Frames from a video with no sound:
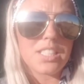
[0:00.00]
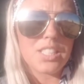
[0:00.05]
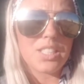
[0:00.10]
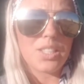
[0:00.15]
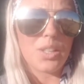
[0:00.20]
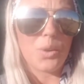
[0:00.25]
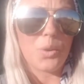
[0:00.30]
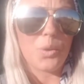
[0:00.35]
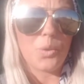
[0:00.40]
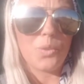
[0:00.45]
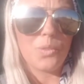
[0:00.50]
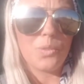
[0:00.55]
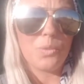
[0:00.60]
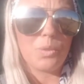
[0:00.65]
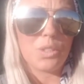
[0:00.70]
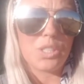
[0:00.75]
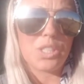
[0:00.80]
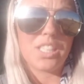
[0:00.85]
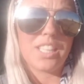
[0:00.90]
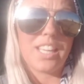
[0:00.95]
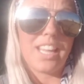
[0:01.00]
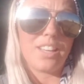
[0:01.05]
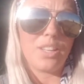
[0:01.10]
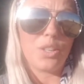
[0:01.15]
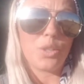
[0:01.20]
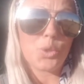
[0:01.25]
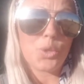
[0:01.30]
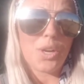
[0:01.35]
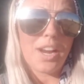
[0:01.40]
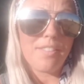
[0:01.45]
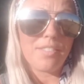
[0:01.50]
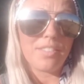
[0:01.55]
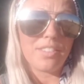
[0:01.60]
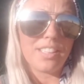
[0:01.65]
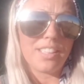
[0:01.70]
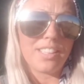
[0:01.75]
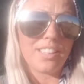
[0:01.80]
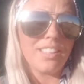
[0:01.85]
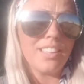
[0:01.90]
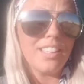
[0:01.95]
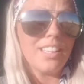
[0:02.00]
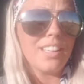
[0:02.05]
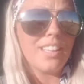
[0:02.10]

So, which again, you're traveling,